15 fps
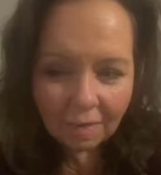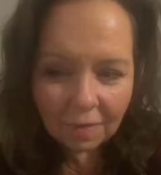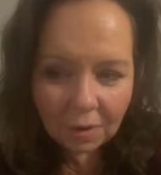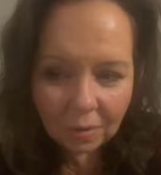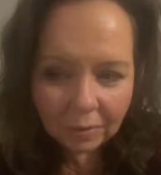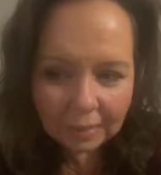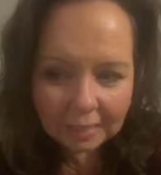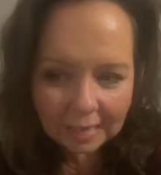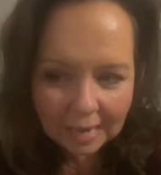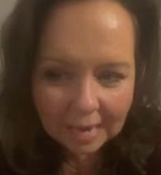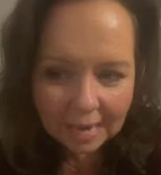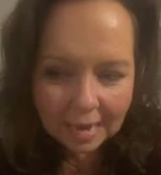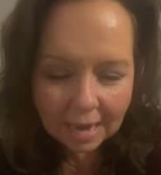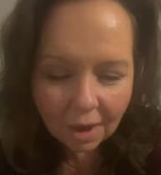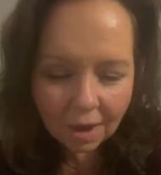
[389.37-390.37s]
if you
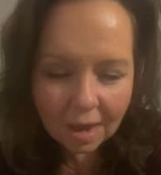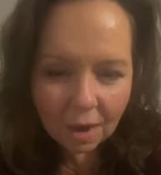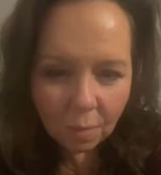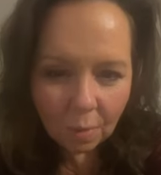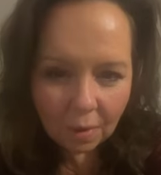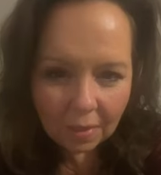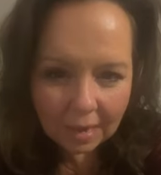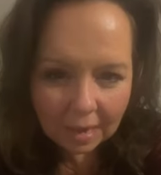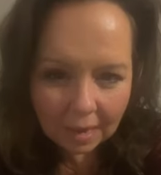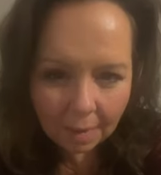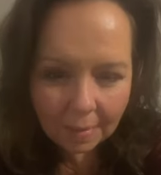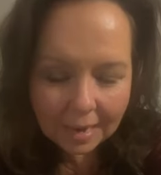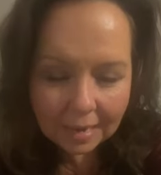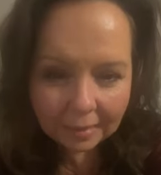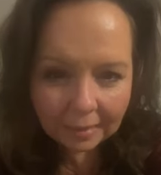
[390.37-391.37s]
see an area where the
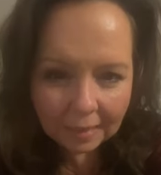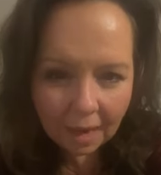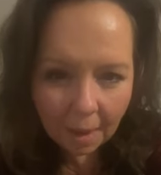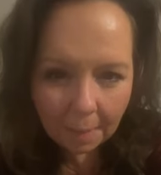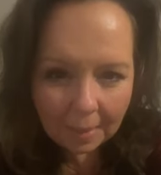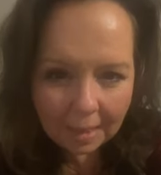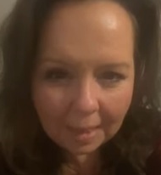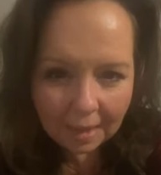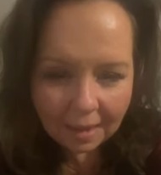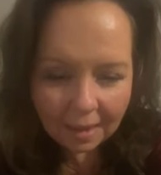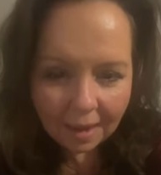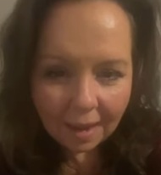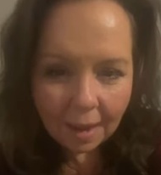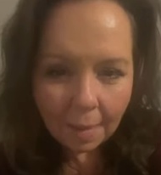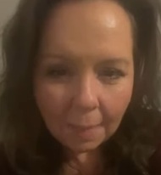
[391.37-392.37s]
enemy has come
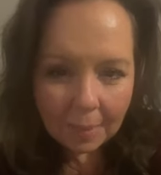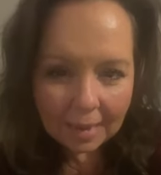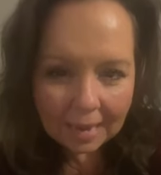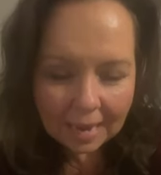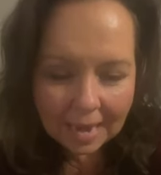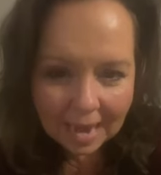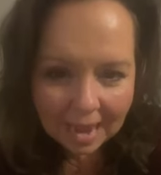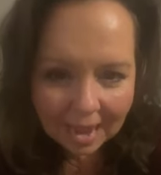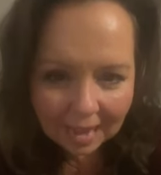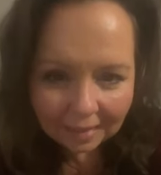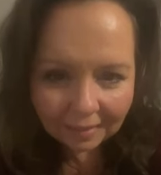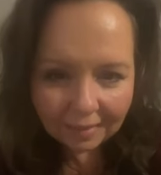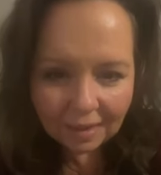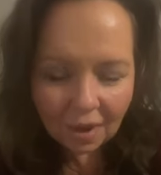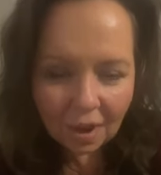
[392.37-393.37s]
in, begin to
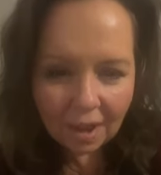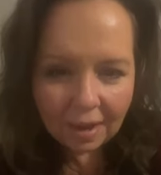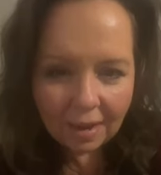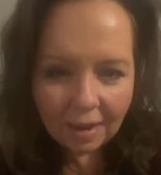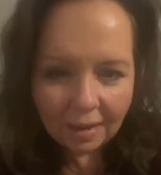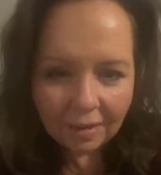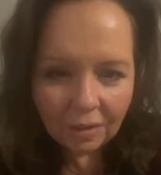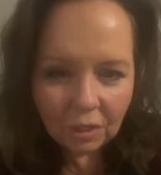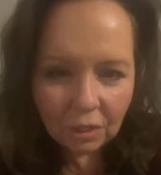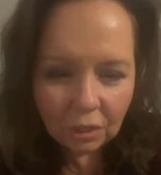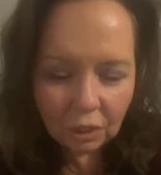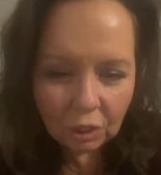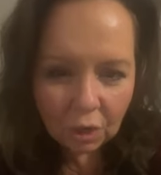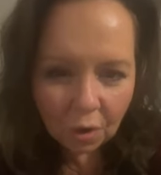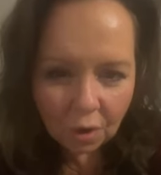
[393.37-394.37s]
ask God
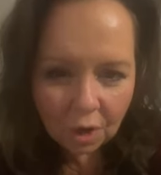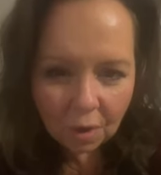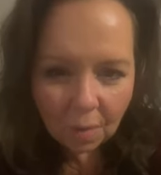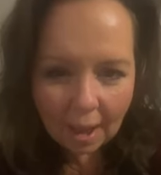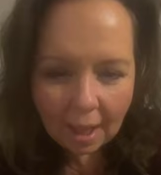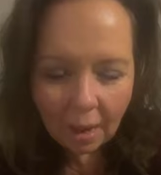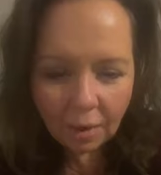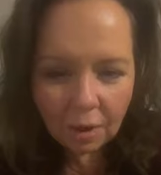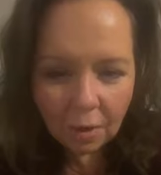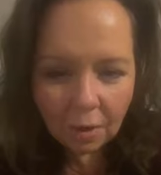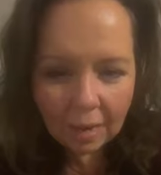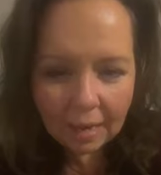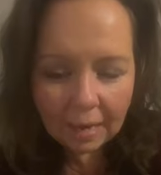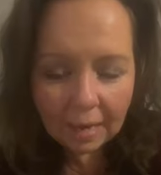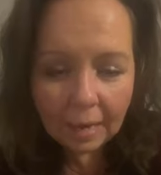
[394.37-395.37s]
to show you how
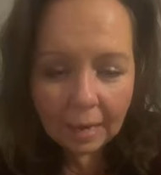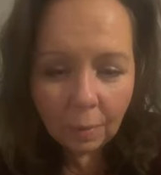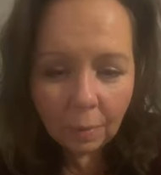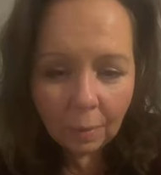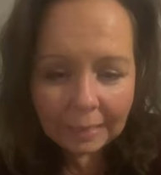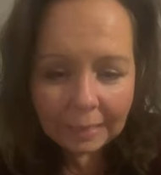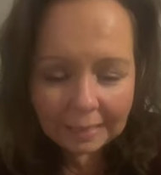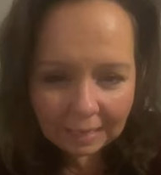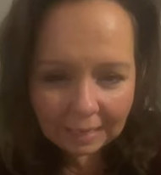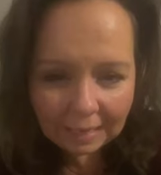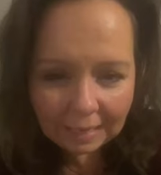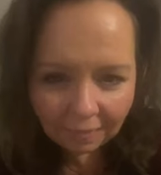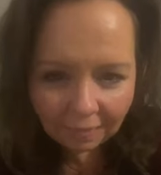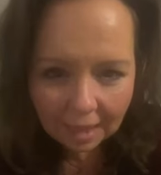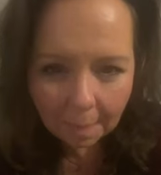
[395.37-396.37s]
you can receive
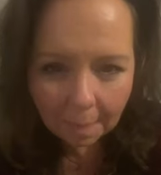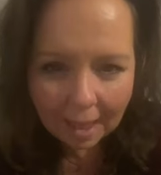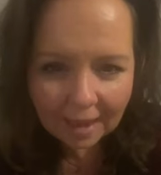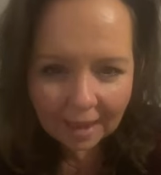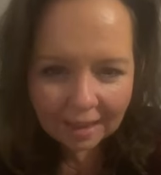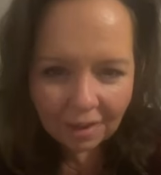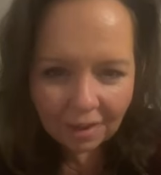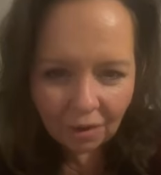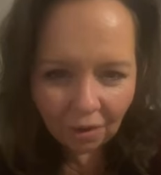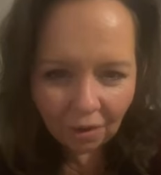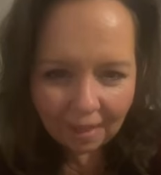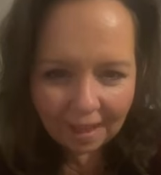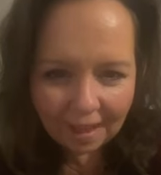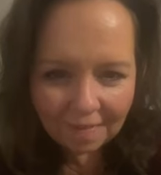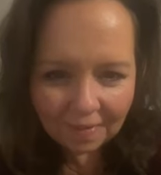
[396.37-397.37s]
that back in
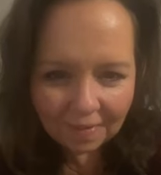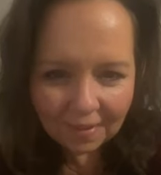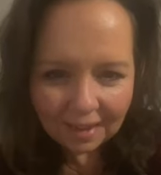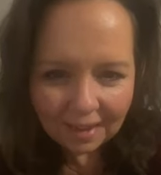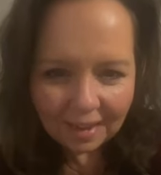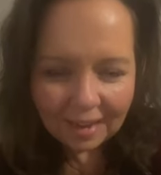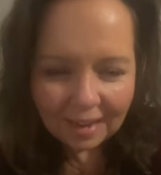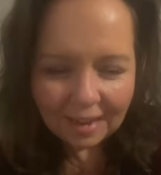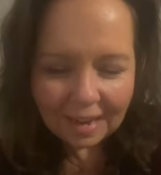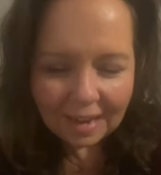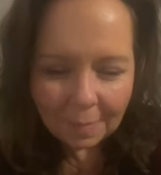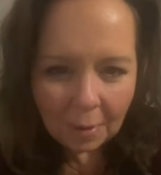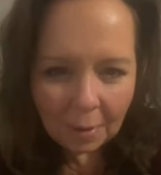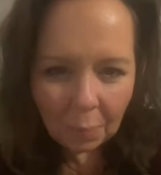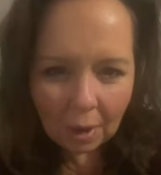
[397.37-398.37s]
your life.
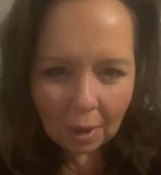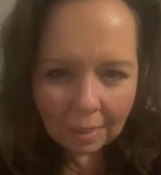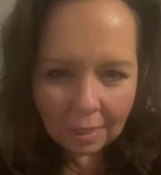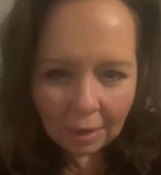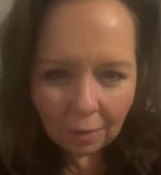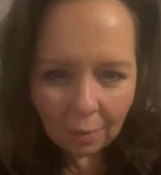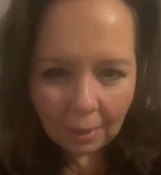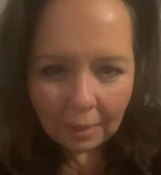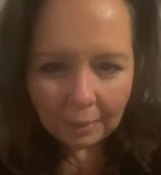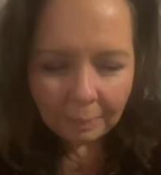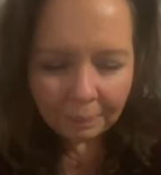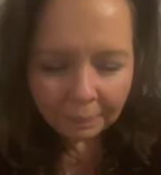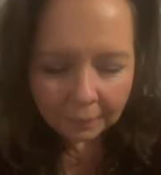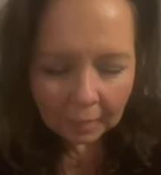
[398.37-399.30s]
Let me pray with you.